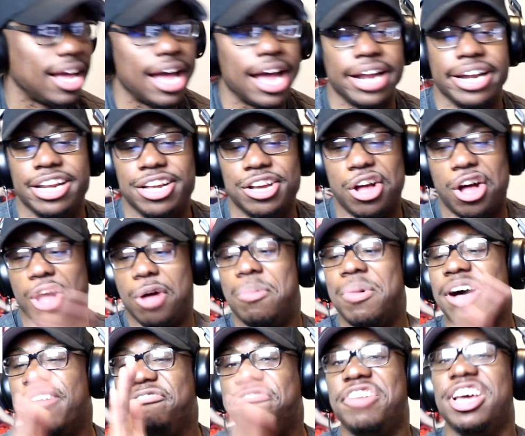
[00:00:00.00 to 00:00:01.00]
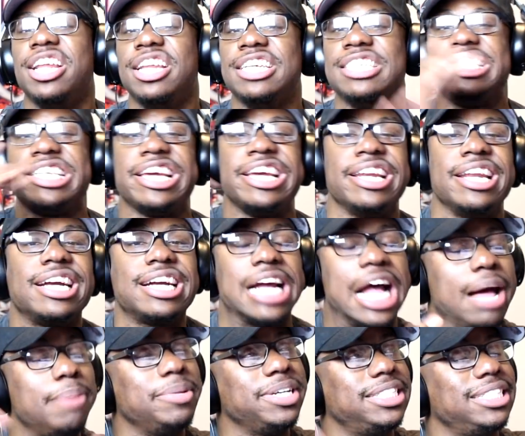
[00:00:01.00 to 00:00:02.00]
I need all my fellas in the
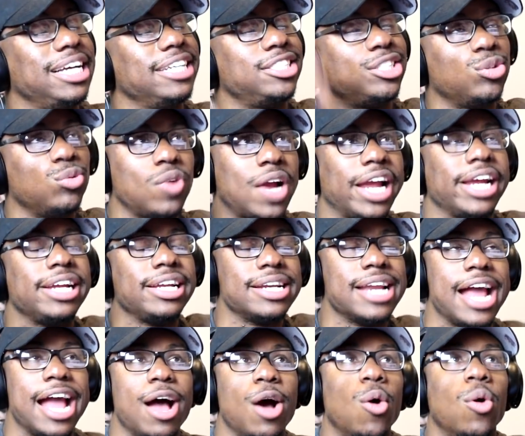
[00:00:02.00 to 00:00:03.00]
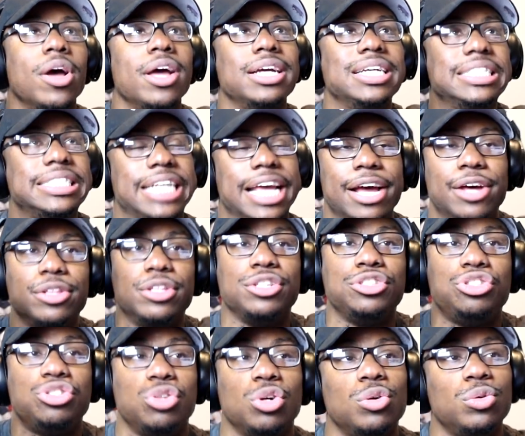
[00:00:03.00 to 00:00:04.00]
comment section right now. Tell
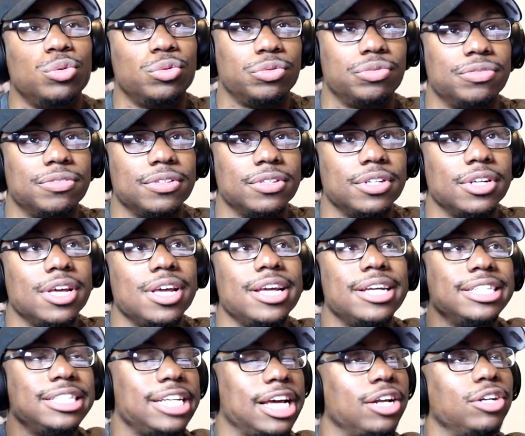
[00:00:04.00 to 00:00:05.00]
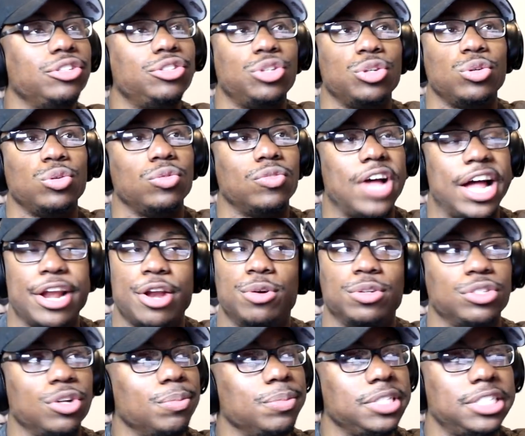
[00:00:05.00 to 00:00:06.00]
the truth. Tell the truth. I know
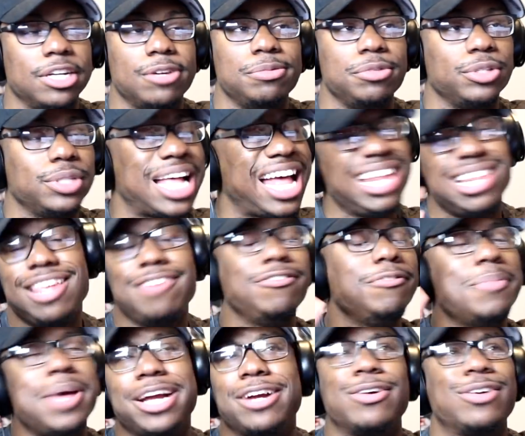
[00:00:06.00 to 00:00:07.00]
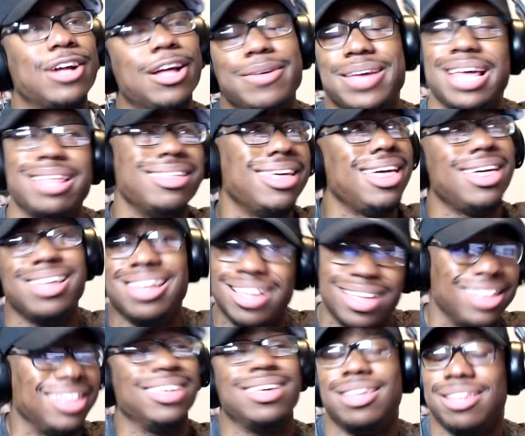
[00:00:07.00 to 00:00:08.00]
it's going to be some dude. I love when my girl comes.
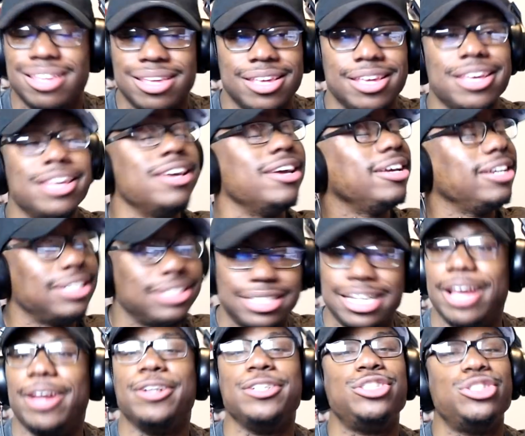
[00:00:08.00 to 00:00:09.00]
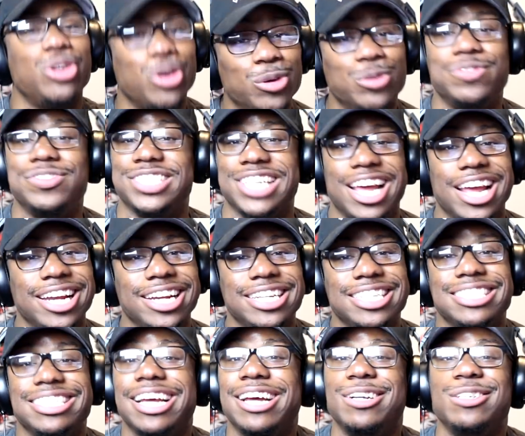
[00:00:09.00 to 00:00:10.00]
Tell the truth,
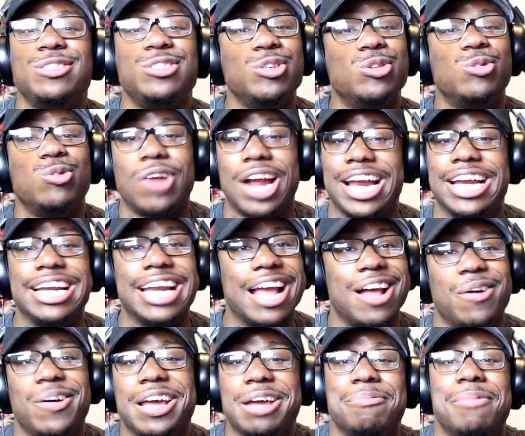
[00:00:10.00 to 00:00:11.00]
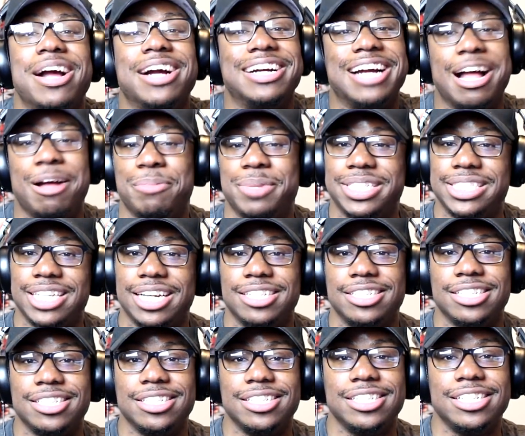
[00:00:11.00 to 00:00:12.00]
son. Tell the truth right now in my comment
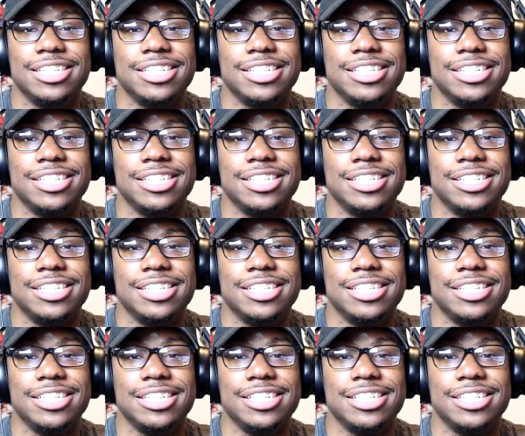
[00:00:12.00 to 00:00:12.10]
section.